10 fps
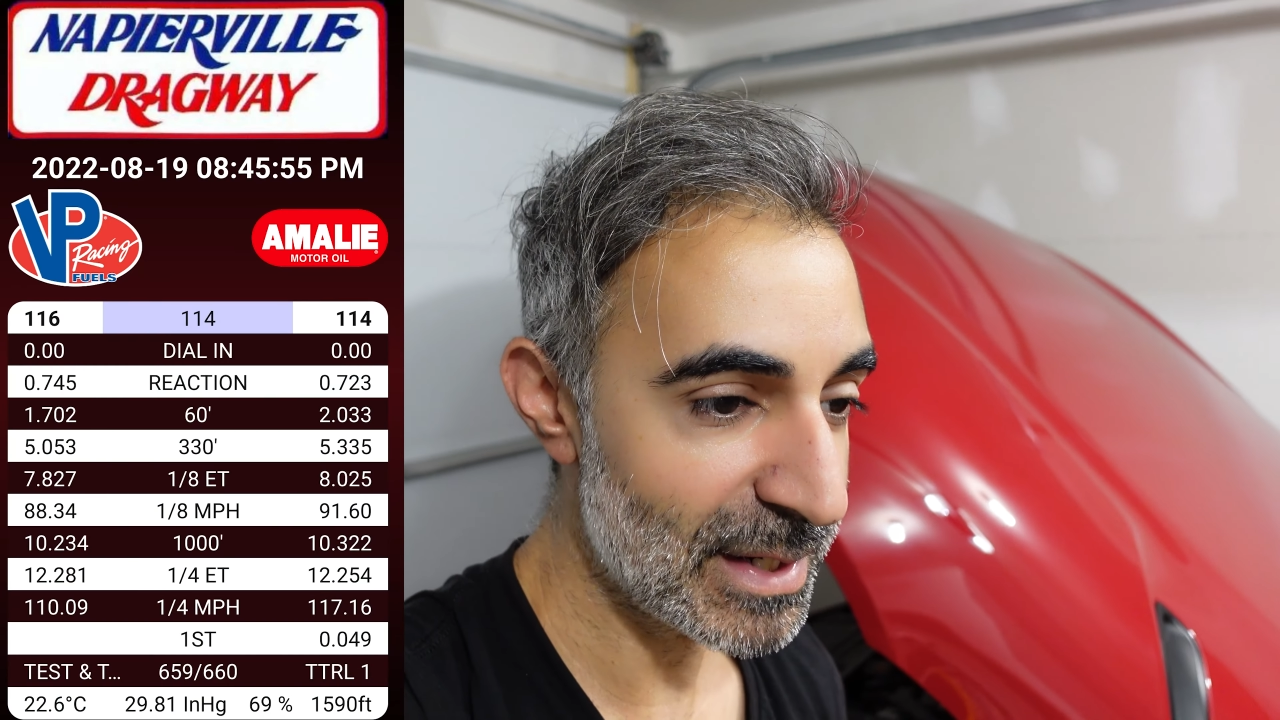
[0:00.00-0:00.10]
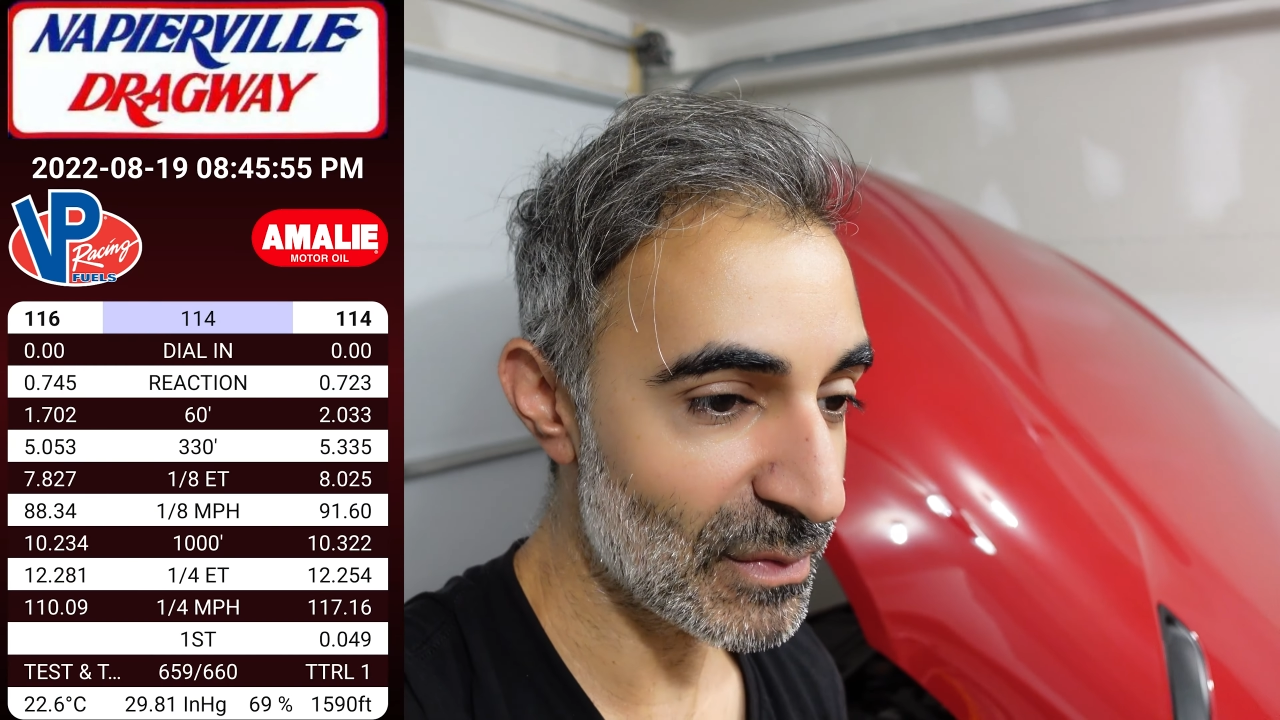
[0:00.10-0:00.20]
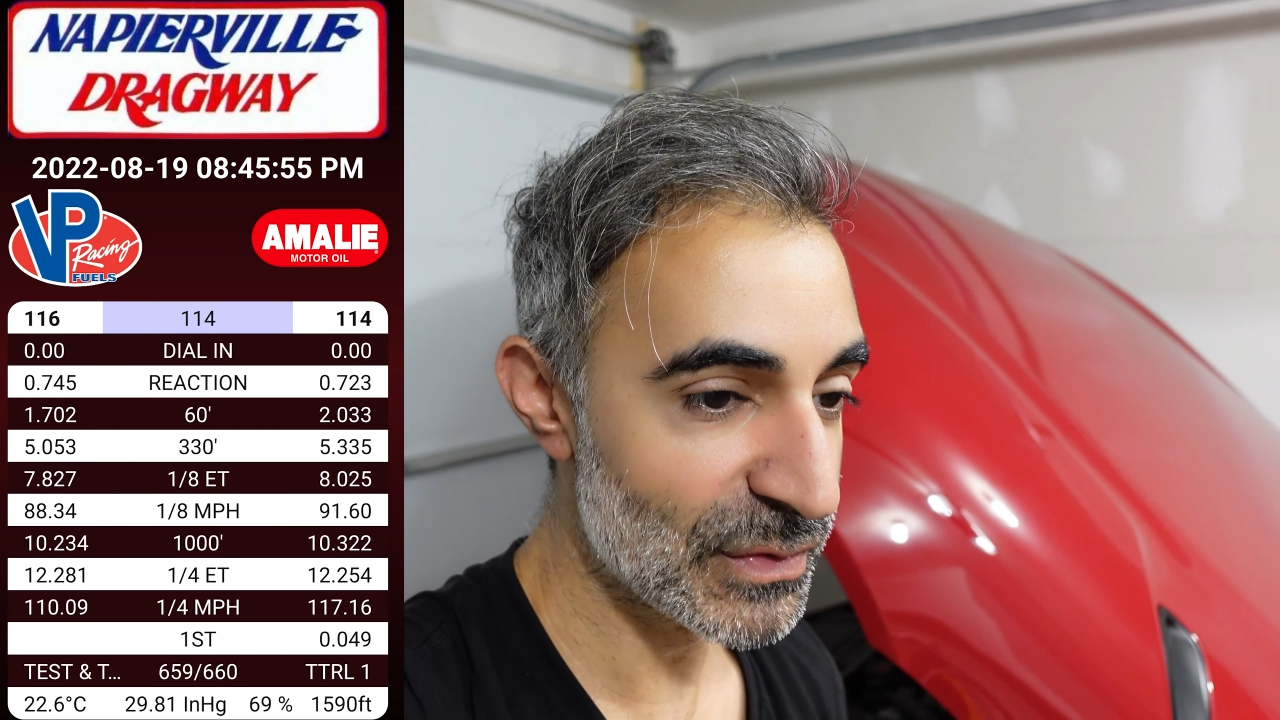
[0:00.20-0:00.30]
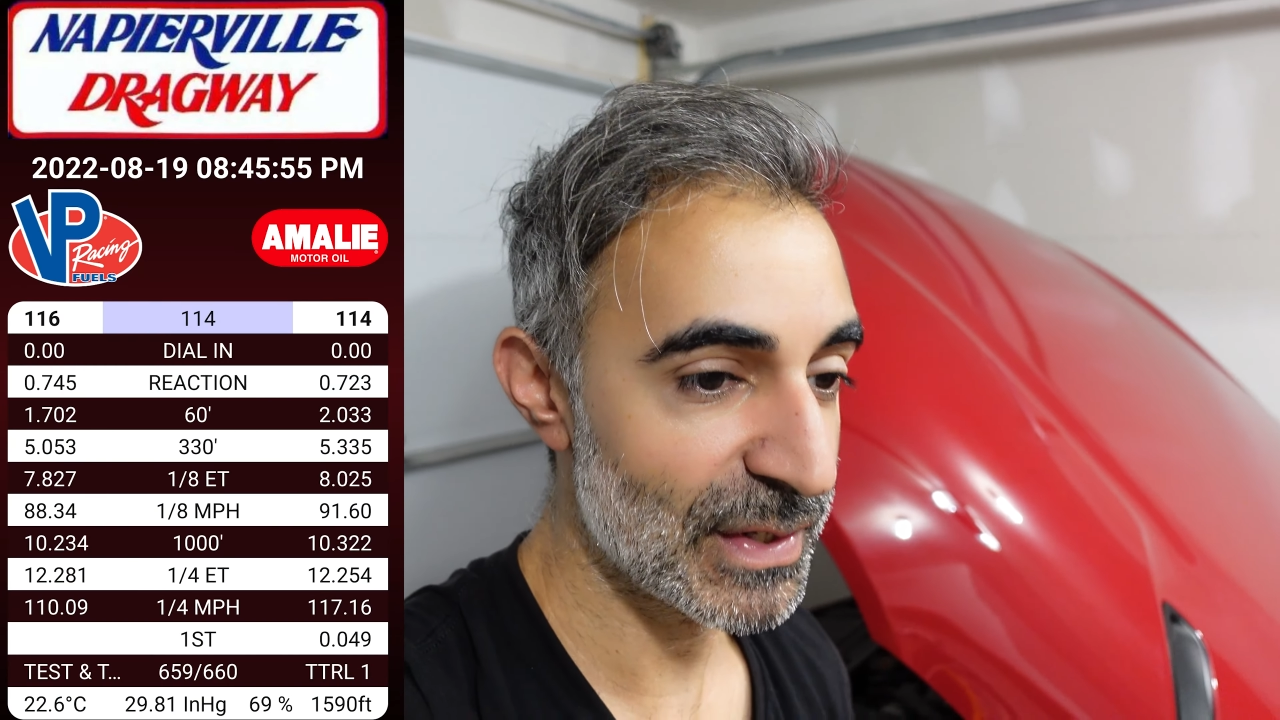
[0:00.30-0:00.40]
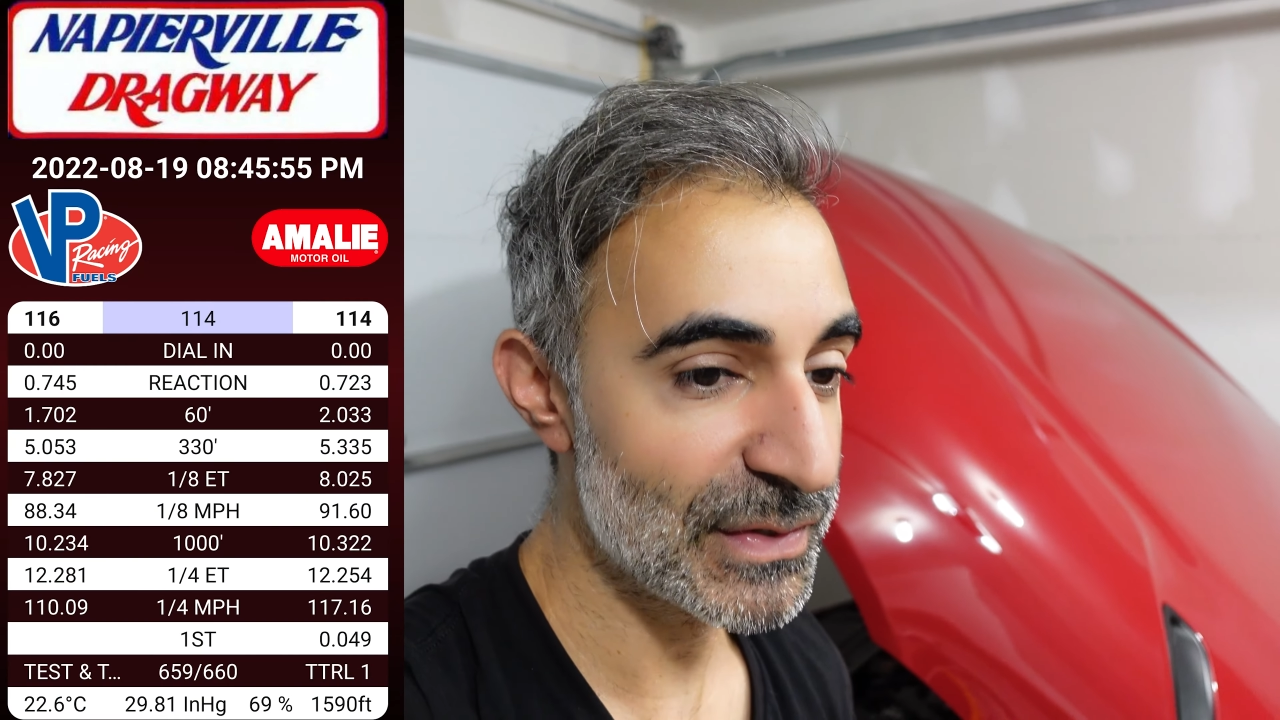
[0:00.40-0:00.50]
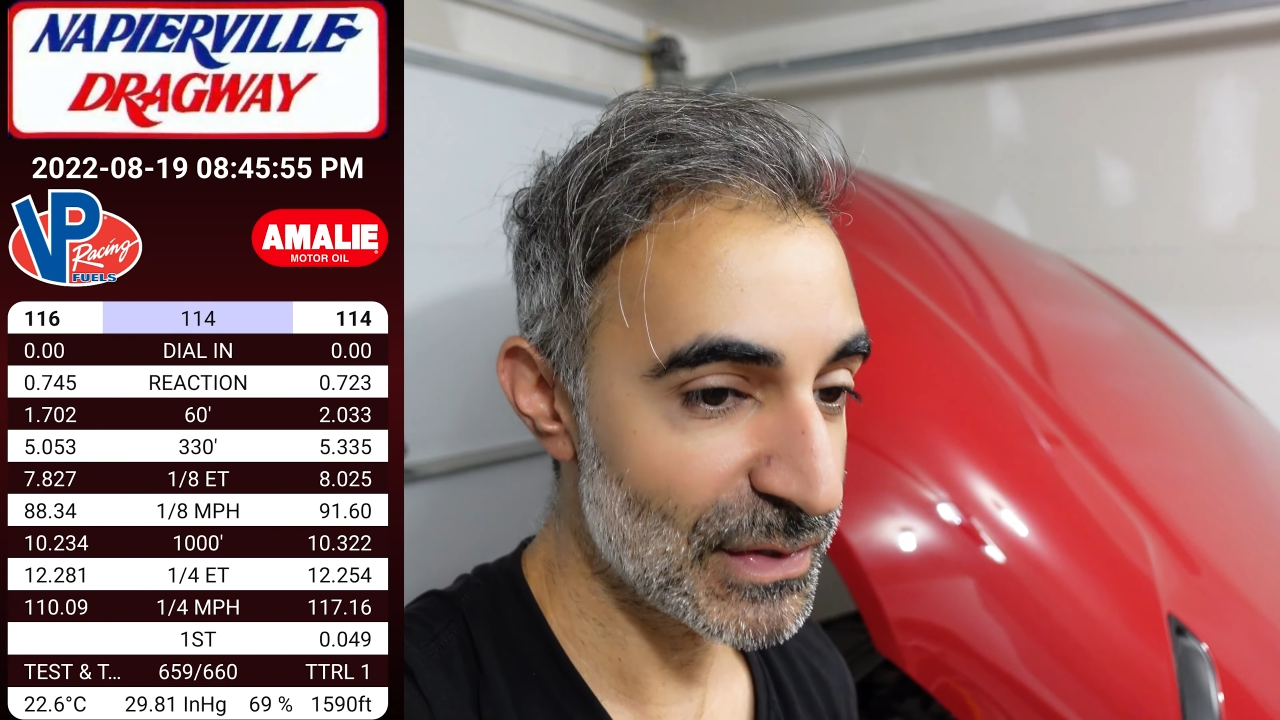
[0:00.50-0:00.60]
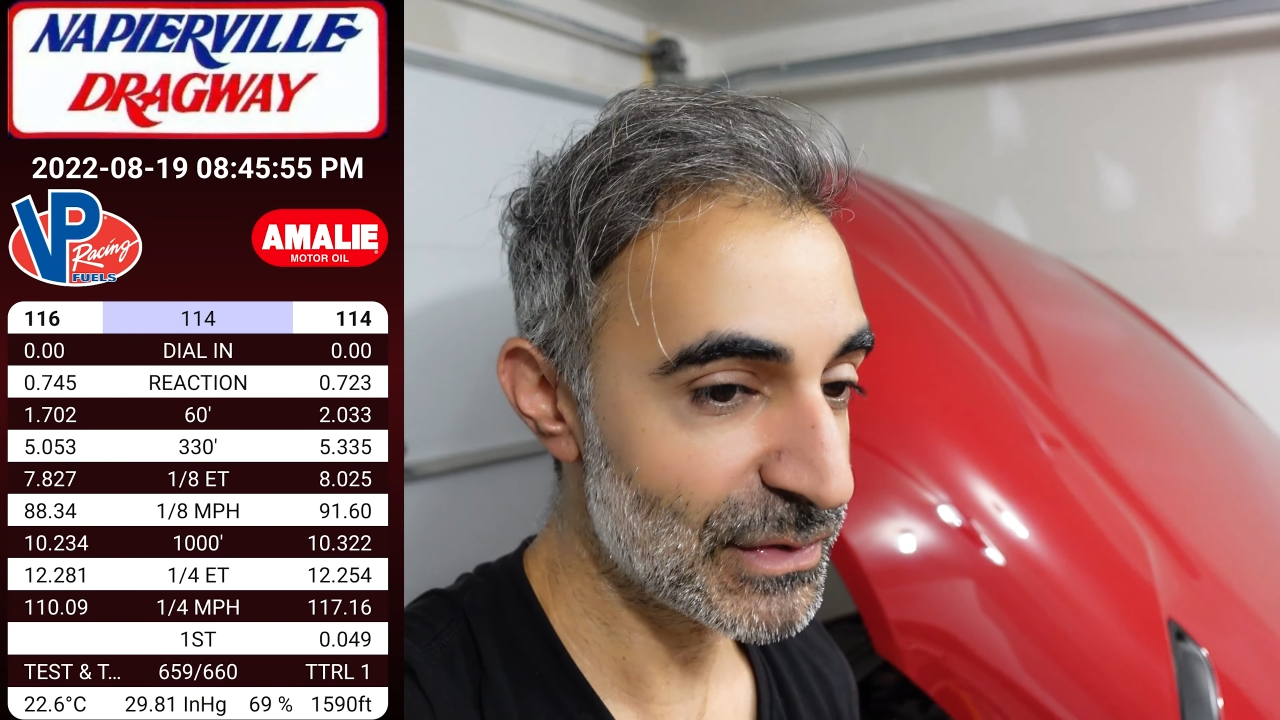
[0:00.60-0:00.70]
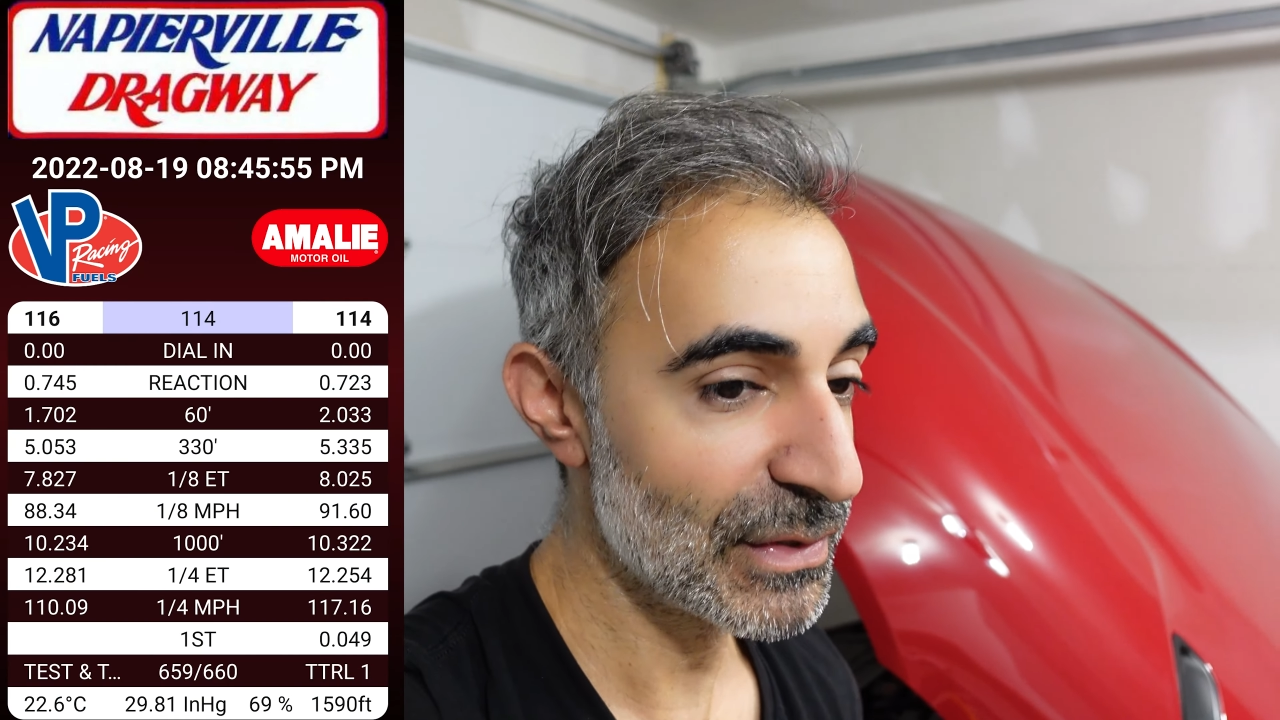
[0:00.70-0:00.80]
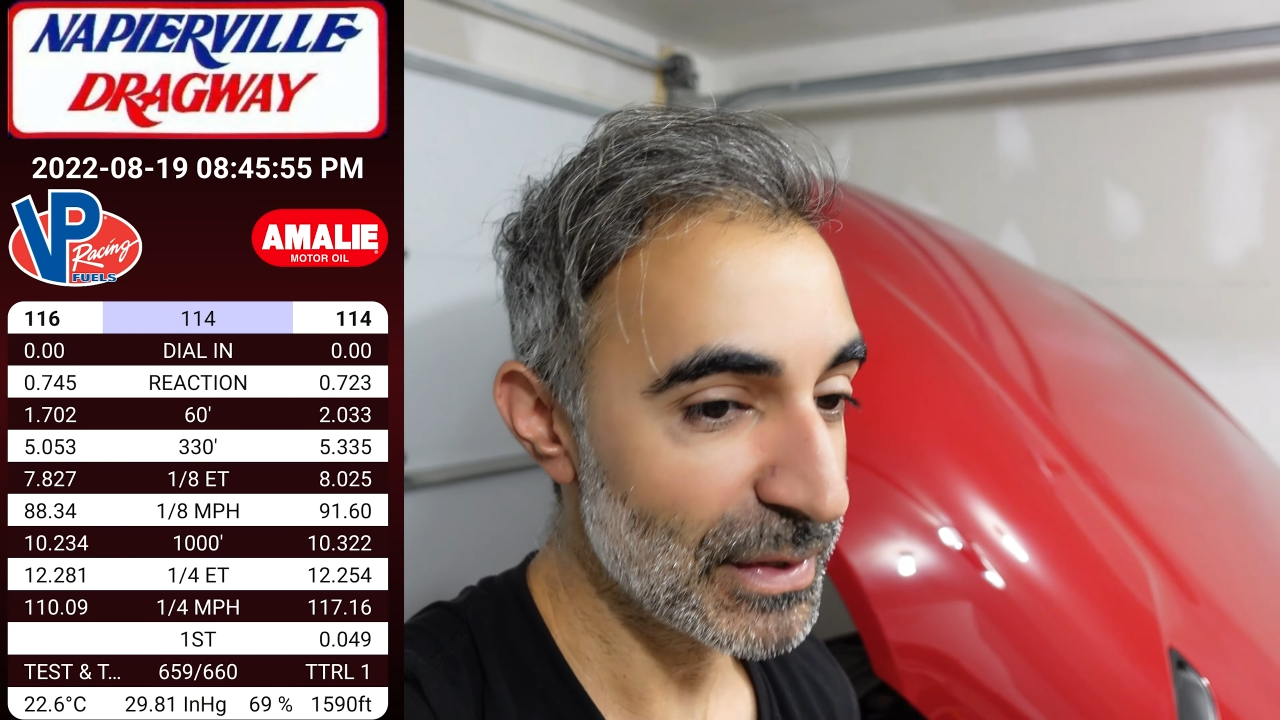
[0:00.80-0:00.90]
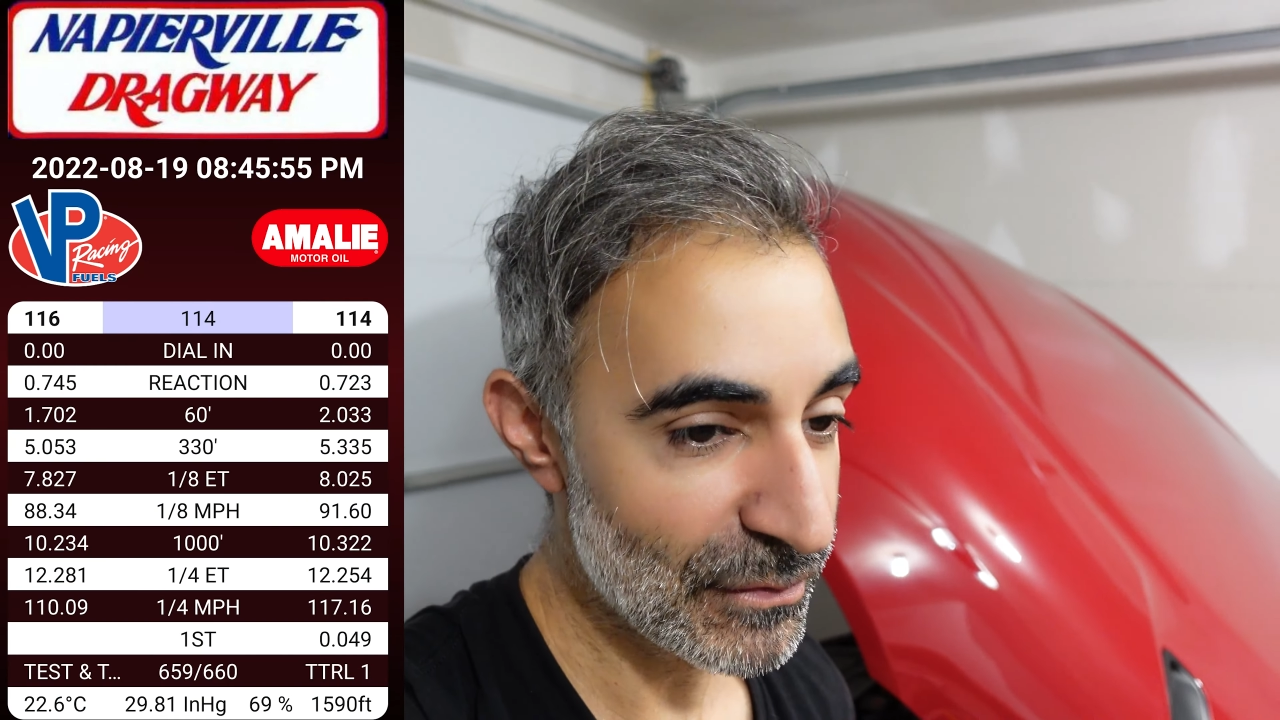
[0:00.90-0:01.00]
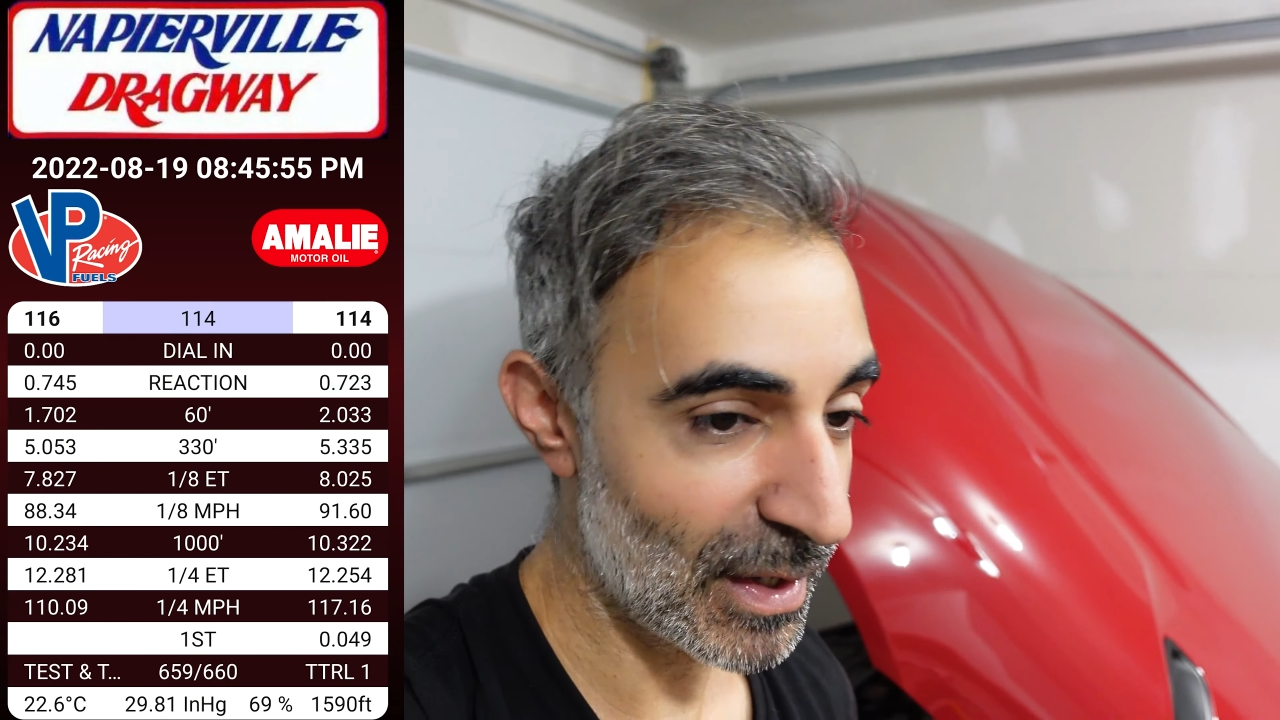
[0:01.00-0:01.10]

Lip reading: I was consistently